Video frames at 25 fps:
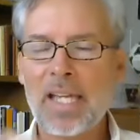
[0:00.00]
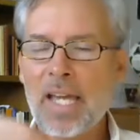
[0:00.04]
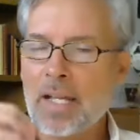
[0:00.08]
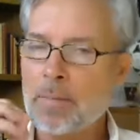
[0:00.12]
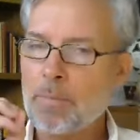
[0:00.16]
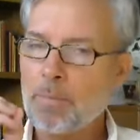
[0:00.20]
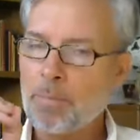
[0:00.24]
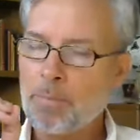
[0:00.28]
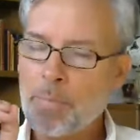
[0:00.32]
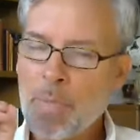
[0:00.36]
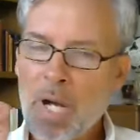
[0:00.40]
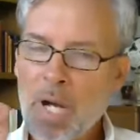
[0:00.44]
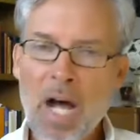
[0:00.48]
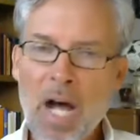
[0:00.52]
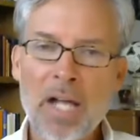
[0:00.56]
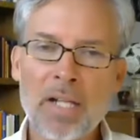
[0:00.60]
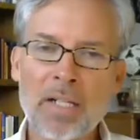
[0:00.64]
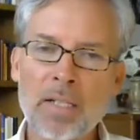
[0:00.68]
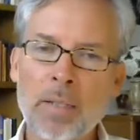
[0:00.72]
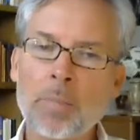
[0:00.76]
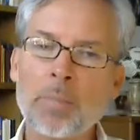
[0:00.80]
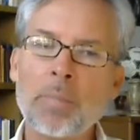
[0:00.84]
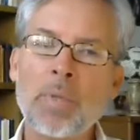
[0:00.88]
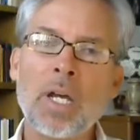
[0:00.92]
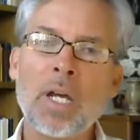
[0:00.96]
At
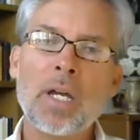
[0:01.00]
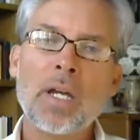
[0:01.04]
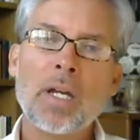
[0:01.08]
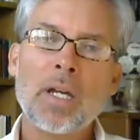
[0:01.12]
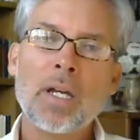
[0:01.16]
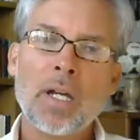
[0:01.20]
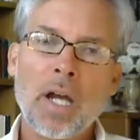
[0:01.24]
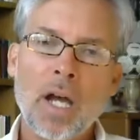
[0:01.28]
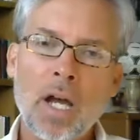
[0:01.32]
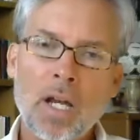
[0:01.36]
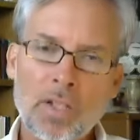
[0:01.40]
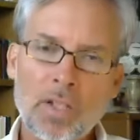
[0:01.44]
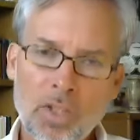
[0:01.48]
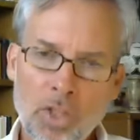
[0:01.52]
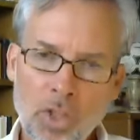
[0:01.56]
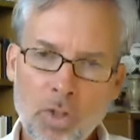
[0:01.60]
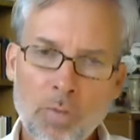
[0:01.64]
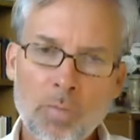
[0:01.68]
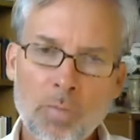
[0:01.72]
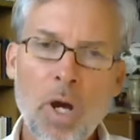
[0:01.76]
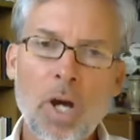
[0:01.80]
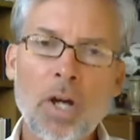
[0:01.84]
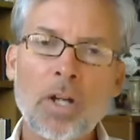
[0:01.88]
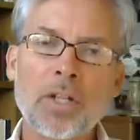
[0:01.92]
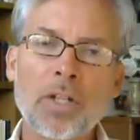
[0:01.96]
bottom,
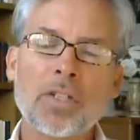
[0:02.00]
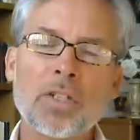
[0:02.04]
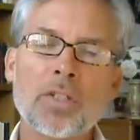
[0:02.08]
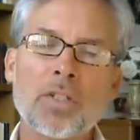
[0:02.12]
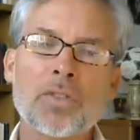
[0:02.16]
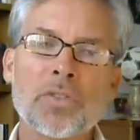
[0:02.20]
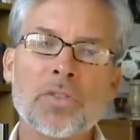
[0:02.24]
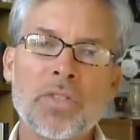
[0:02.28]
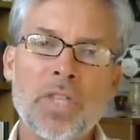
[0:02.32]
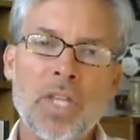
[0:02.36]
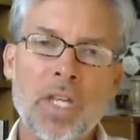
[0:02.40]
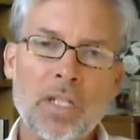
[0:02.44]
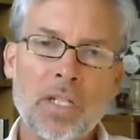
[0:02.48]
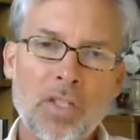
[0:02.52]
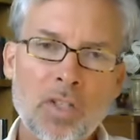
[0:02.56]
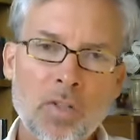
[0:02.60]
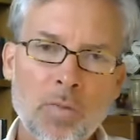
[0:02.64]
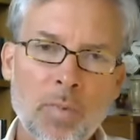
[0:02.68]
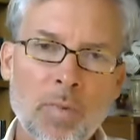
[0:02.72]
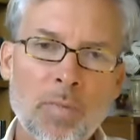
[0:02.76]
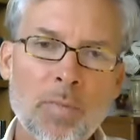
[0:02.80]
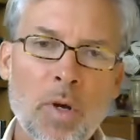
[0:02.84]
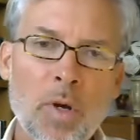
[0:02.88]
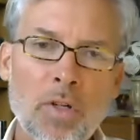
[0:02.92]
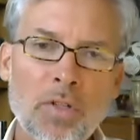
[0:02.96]
Hume argues that
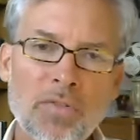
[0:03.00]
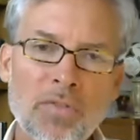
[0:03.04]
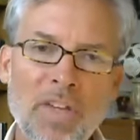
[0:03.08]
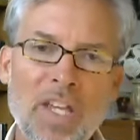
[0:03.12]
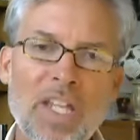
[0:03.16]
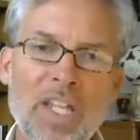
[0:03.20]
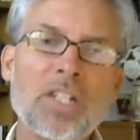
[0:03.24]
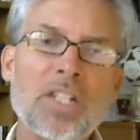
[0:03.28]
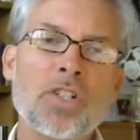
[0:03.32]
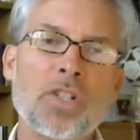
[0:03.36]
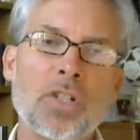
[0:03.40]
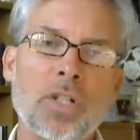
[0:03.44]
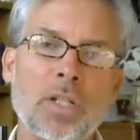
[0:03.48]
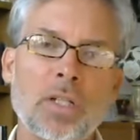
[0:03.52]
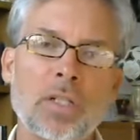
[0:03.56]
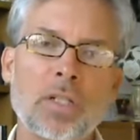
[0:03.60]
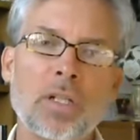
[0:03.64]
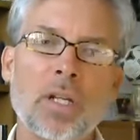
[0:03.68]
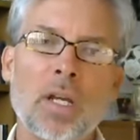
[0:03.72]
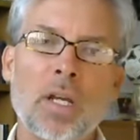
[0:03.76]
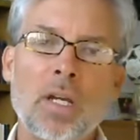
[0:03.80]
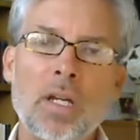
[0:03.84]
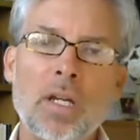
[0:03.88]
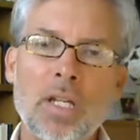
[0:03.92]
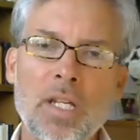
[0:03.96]
human motivation
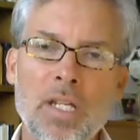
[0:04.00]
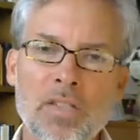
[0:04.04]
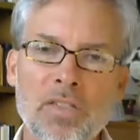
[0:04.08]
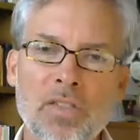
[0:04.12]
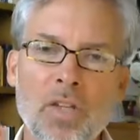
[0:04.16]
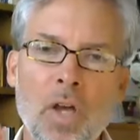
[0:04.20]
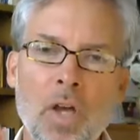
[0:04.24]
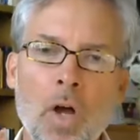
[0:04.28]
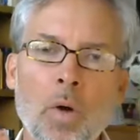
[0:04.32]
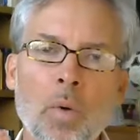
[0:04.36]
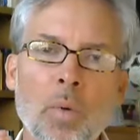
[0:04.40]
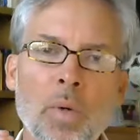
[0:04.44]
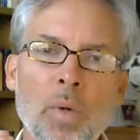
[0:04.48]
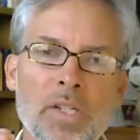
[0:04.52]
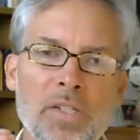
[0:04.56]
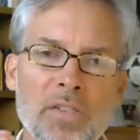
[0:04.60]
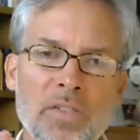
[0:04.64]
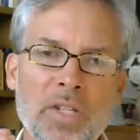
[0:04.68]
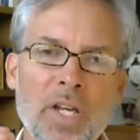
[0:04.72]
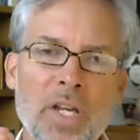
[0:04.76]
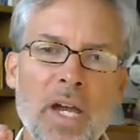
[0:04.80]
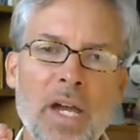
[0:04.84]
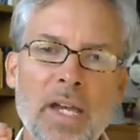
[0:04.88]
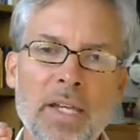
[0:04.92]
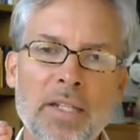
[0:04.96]
is always
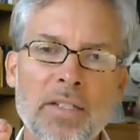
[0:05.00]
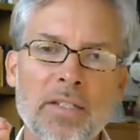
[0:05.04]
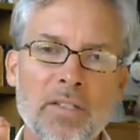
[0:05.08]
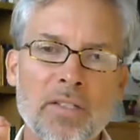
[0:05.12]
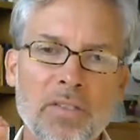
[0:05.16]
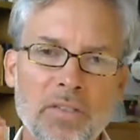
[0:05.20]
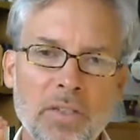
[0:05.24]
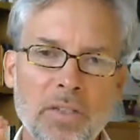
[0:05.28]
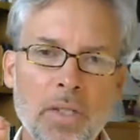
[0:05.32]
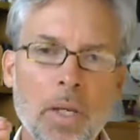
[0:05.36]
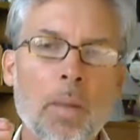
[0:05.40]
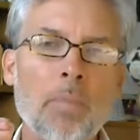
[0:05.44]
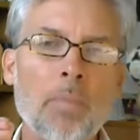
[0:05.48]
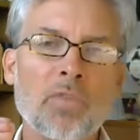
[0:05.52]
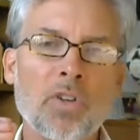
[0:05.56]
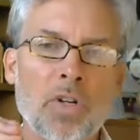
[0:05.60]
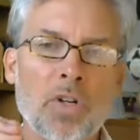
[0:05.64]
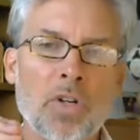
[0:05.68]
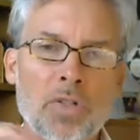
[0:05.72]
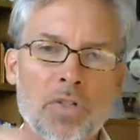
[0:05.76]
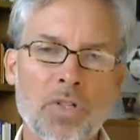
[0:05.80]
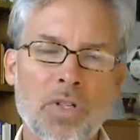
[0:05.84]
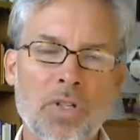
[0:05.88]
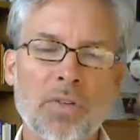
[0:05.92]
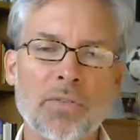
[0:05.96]
tied to some
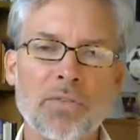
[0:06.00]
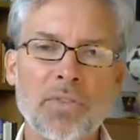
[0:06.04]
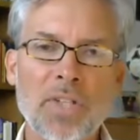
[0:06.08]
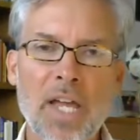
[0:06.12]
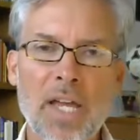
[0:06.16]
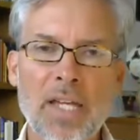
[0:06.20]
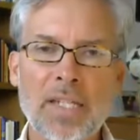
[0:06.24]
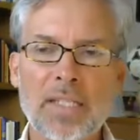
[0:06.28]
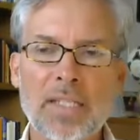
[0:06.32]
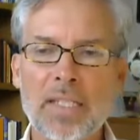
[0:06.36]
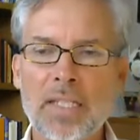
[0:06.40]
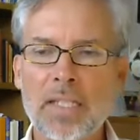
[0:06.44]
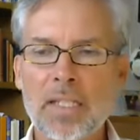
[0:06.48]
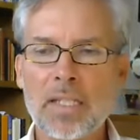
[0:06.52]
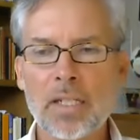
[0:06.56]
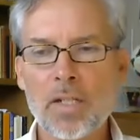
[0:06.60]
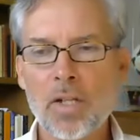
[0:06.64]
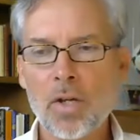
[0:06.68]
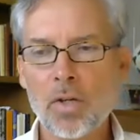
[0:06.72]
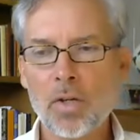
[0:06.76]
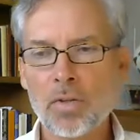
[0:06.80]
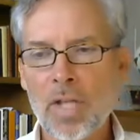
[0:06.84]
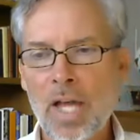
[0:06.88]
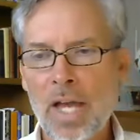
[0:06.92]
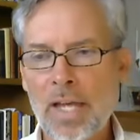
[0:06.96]
version of likey and
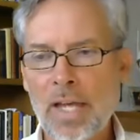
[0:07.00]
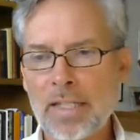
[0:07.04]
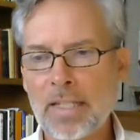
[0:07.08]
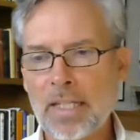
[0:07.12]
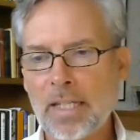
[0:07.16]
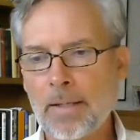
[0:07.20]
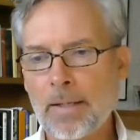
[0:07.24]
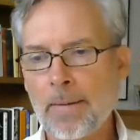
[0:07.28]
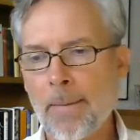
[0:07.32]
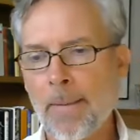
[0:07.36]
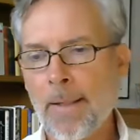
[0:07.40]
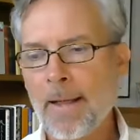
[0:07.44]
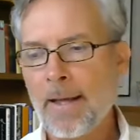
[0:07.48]
no likey.